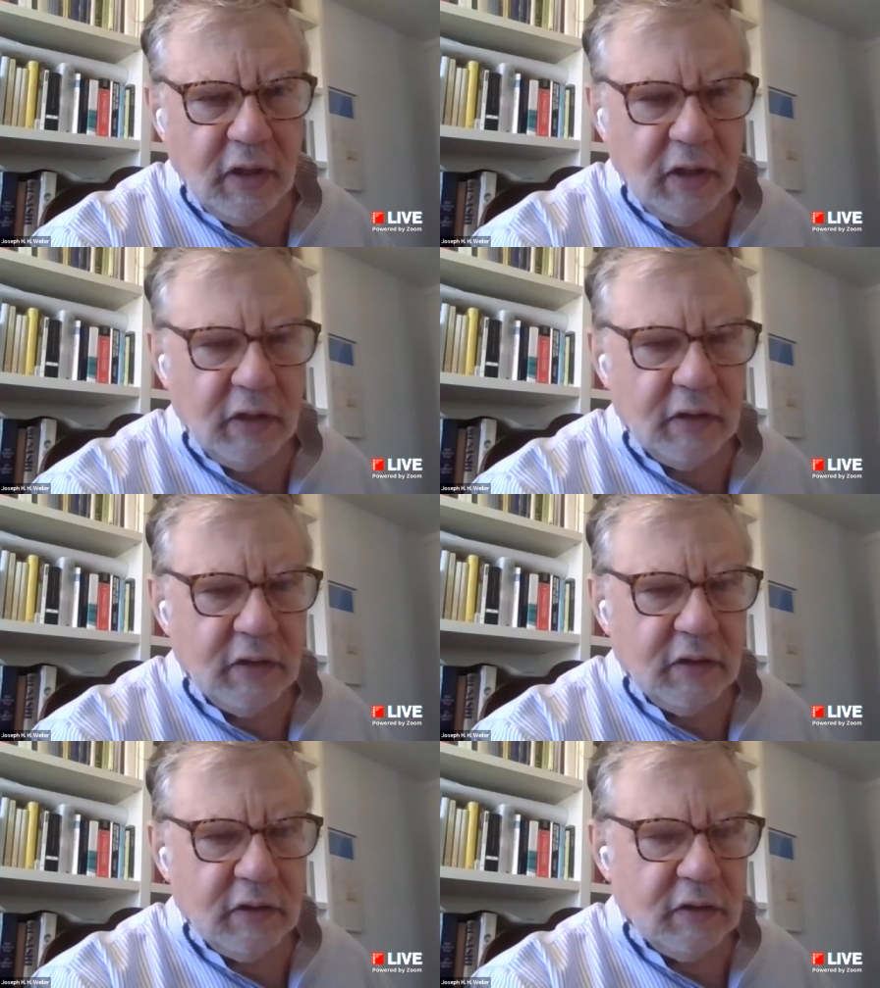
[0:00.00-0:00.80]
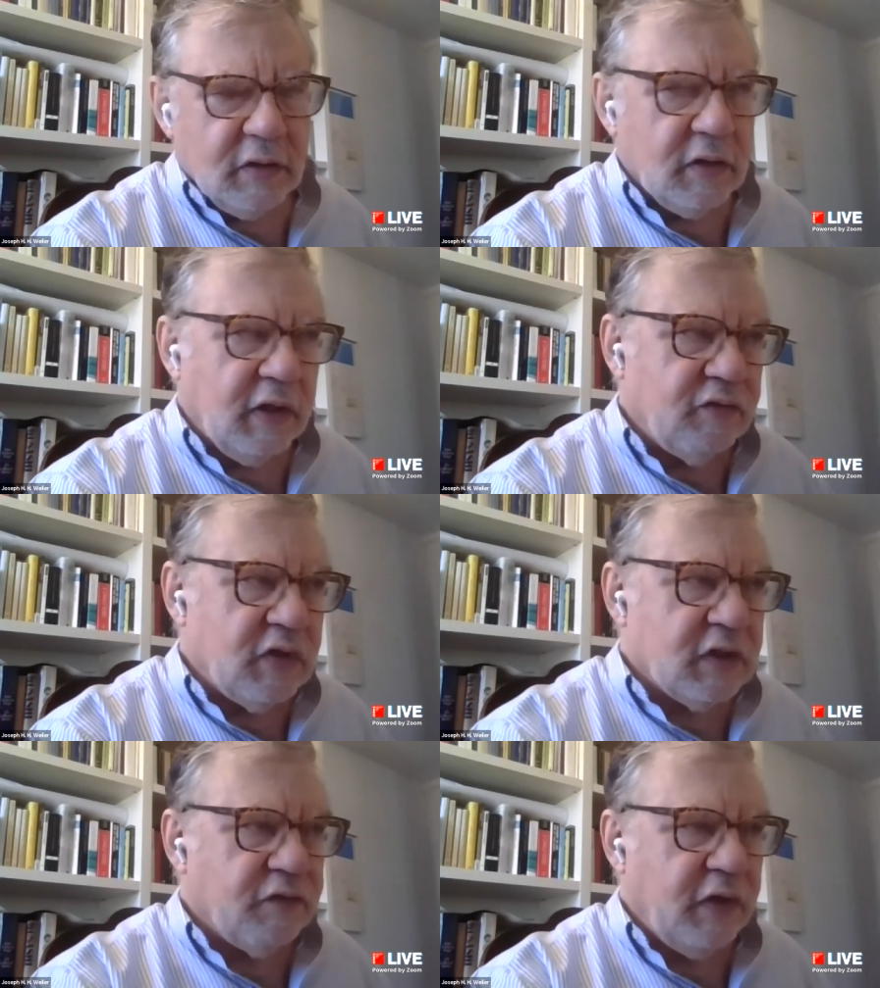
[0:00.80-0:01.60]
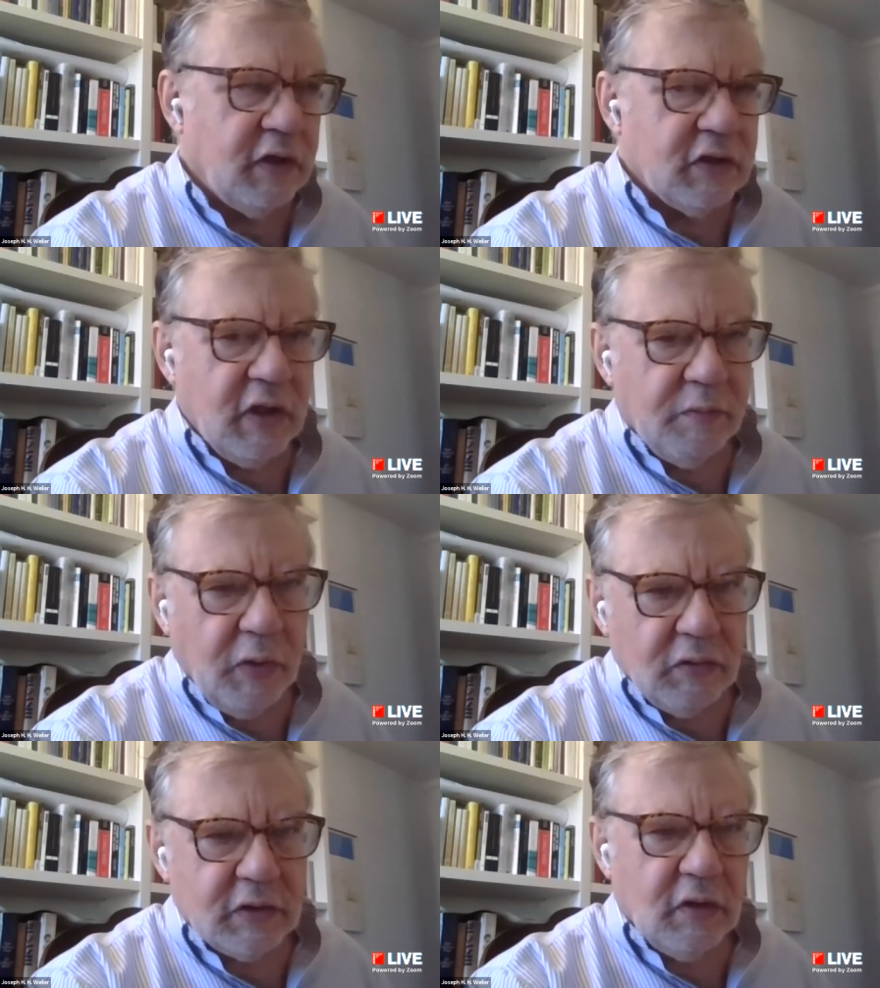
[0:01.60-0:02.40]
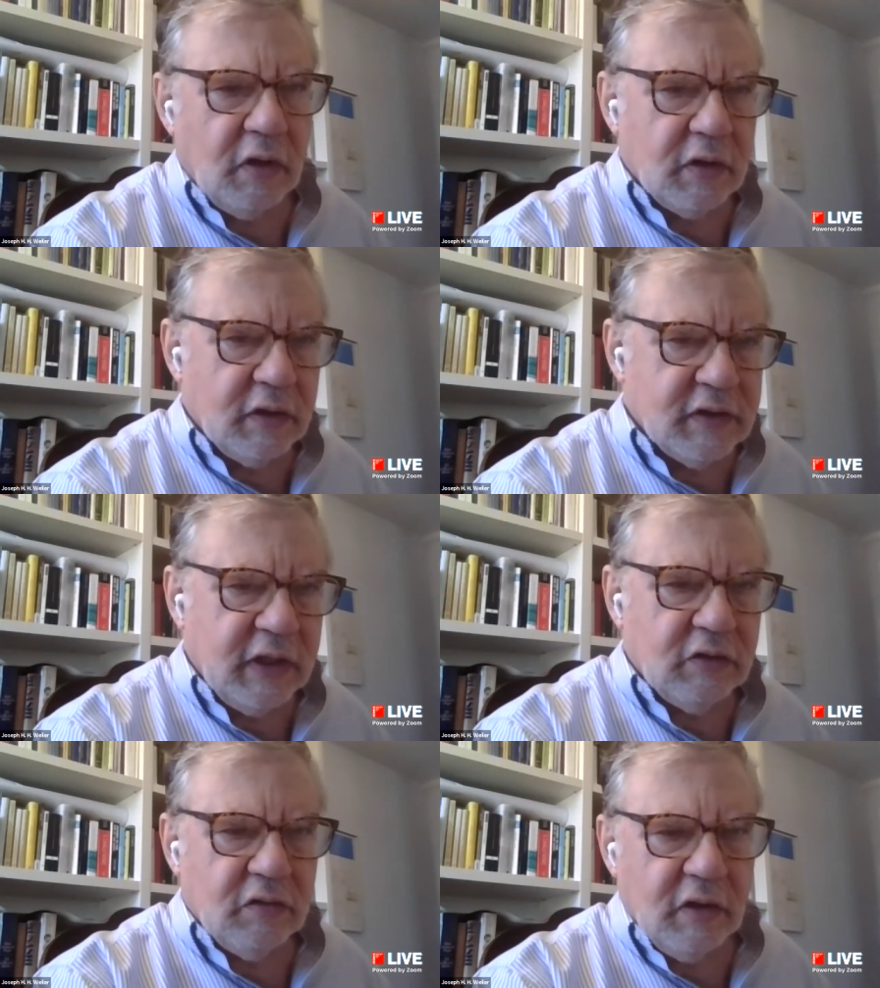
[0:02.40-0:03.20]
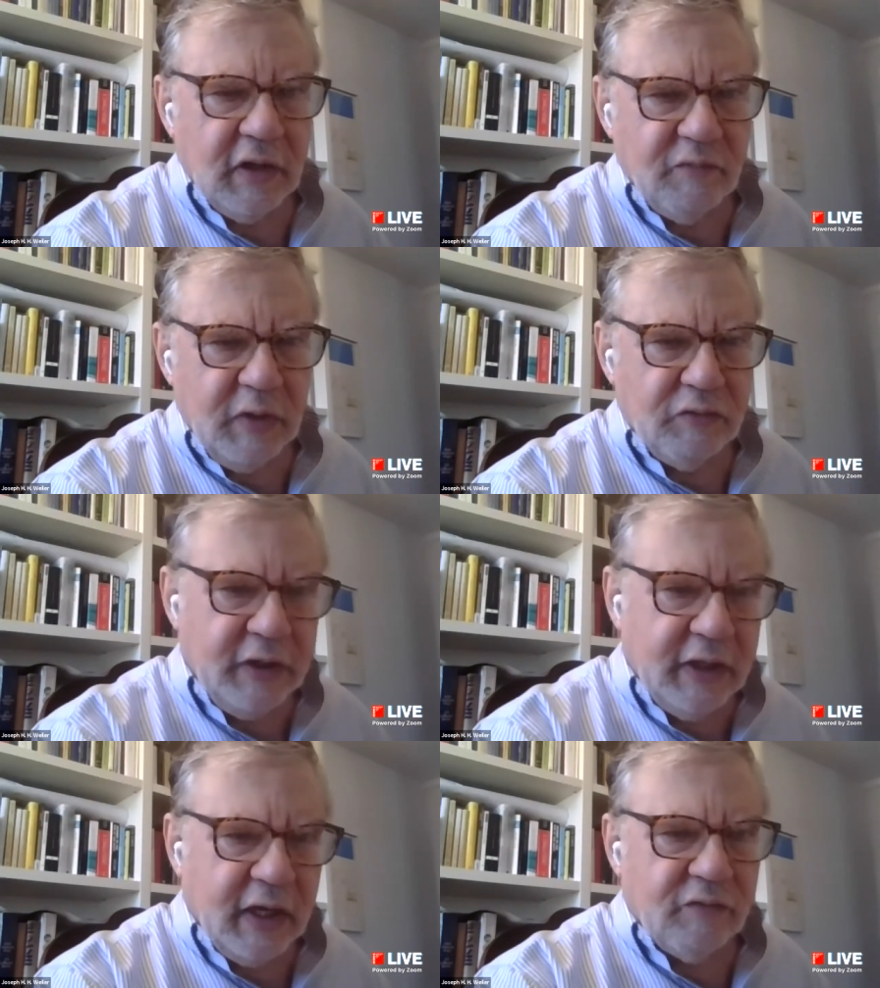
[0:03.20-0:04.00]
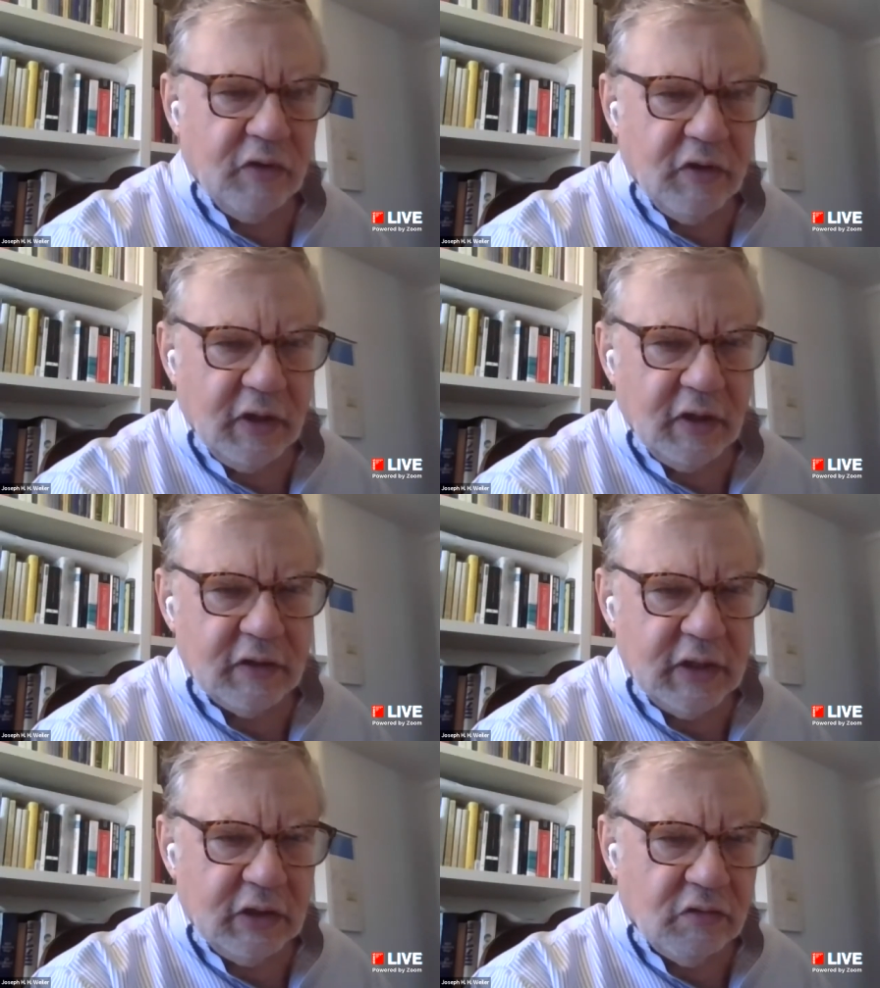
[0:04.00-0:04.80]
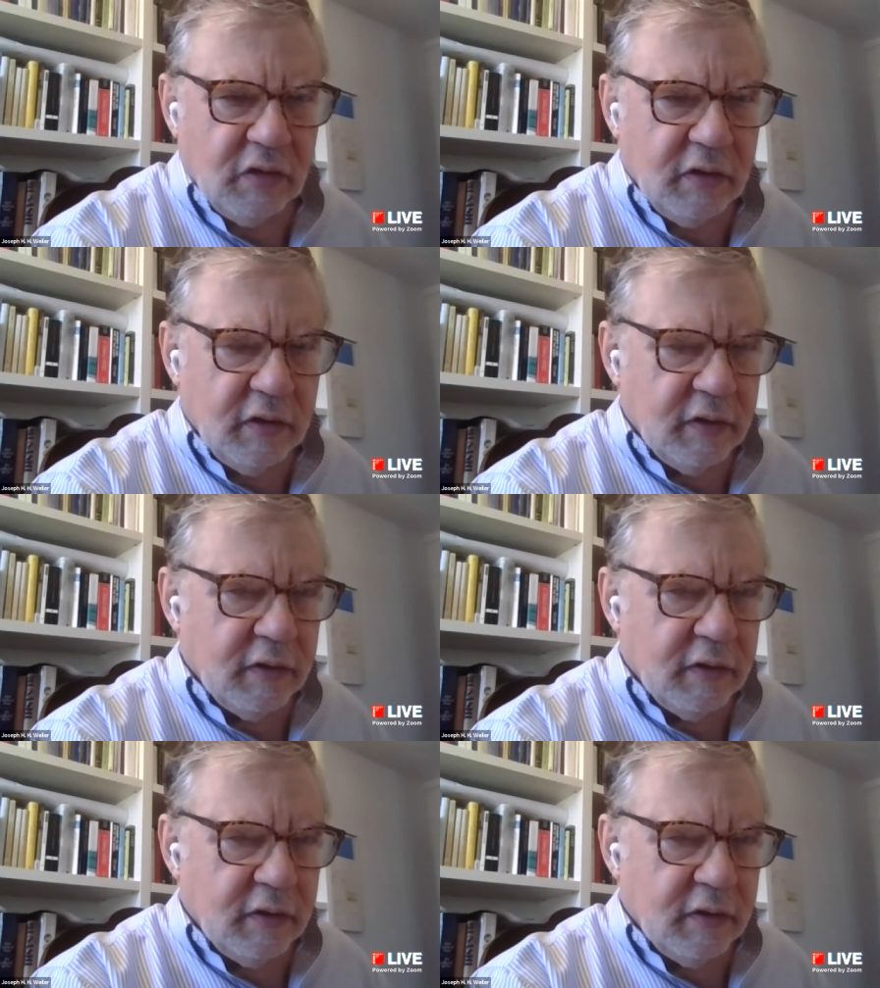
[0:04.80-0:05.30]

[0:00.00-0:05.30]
Uh, they've just finished their postdoc, etc. They've been reading everything, etc.